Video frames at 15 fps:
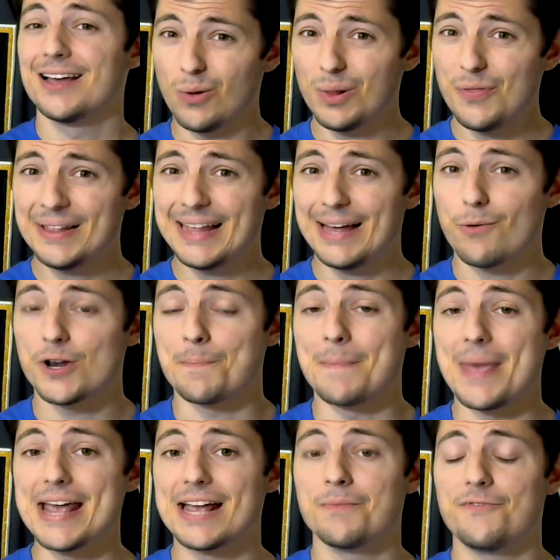The only thing that
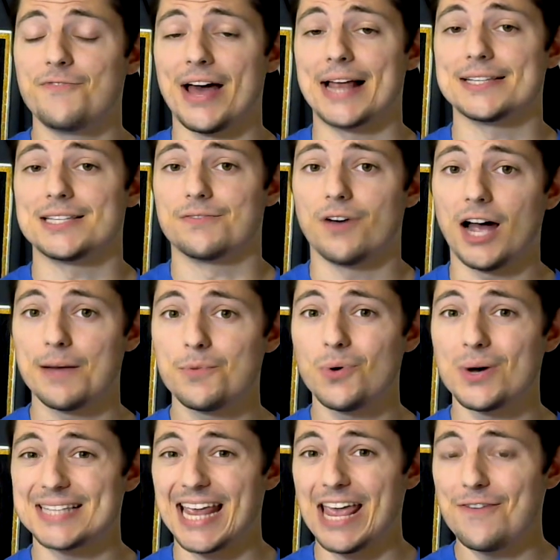would make him fantasy viable is